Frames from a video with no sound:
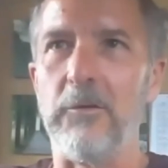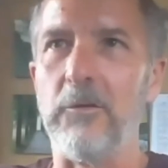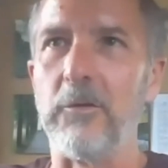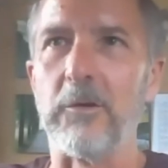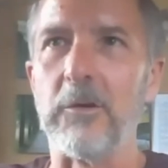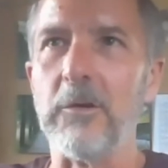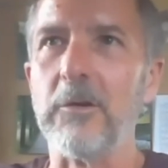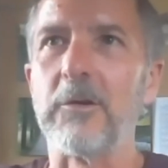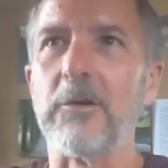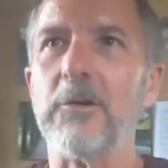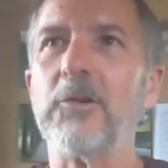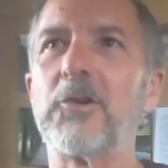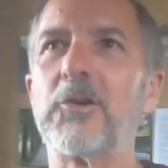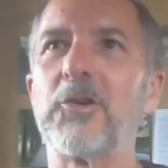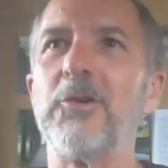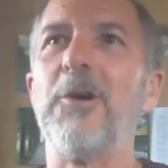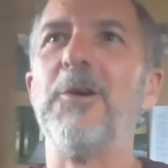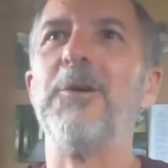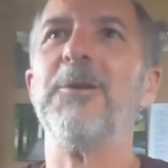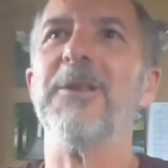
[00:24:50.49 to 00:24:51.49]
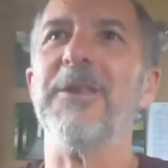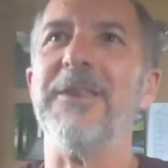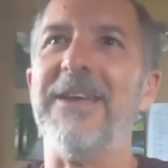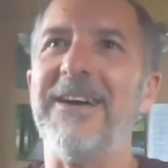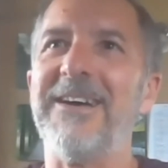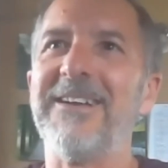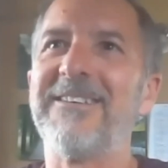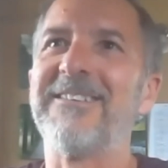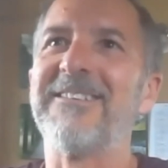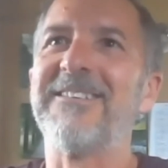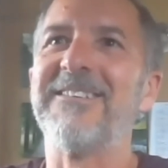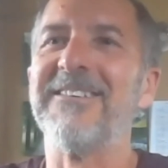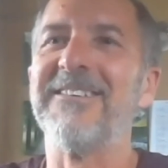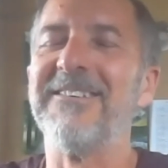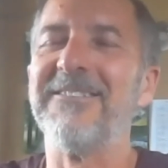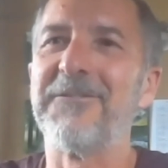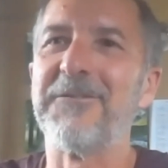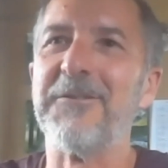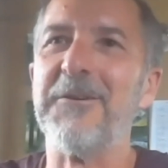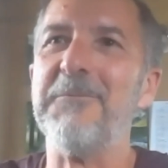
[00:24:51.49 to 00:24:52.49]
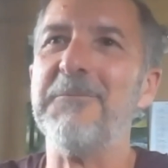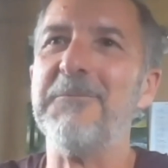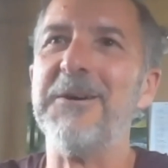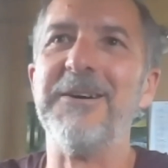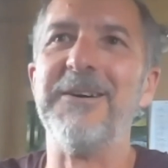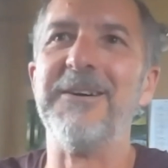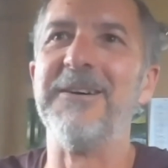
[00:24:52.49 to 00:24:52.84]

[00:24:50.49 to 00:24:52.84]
you can control that from